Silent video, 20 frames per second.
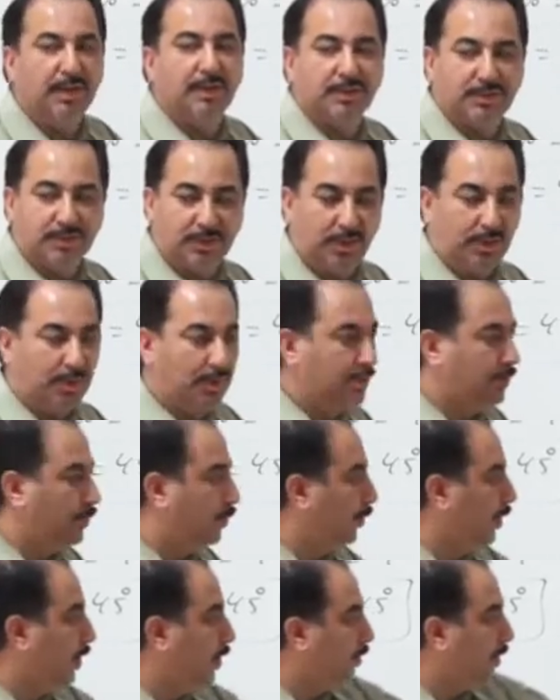So
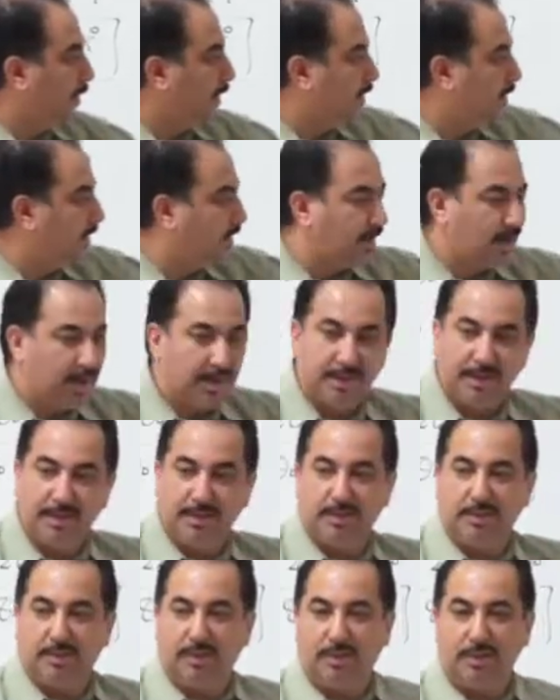will you hit the
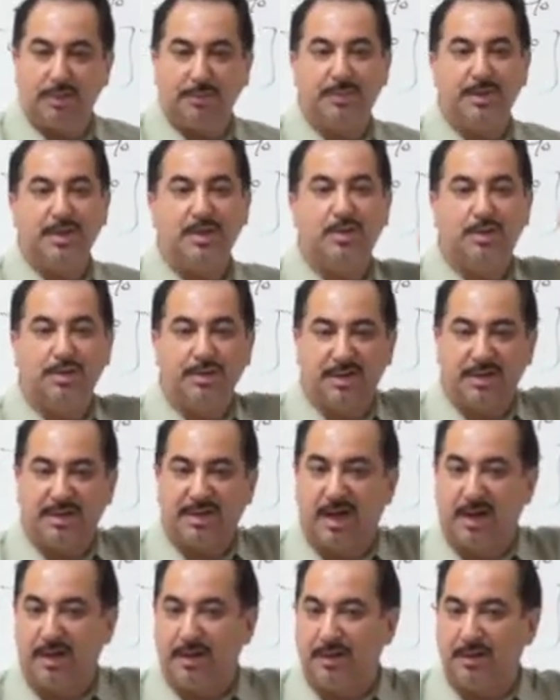target or beyond the
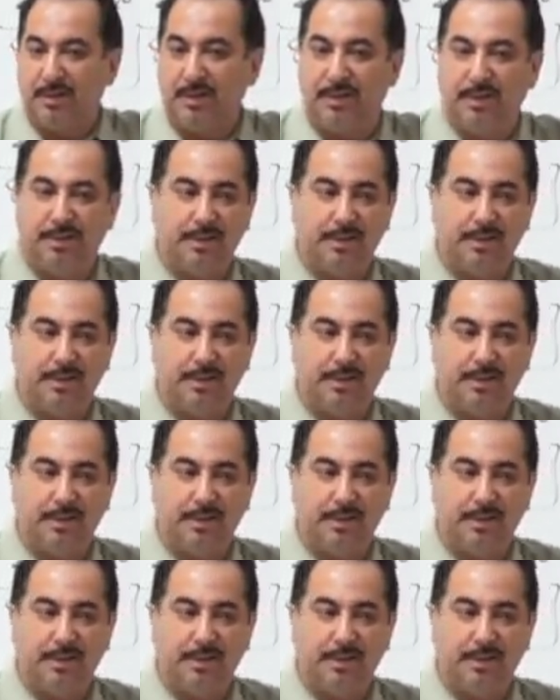target?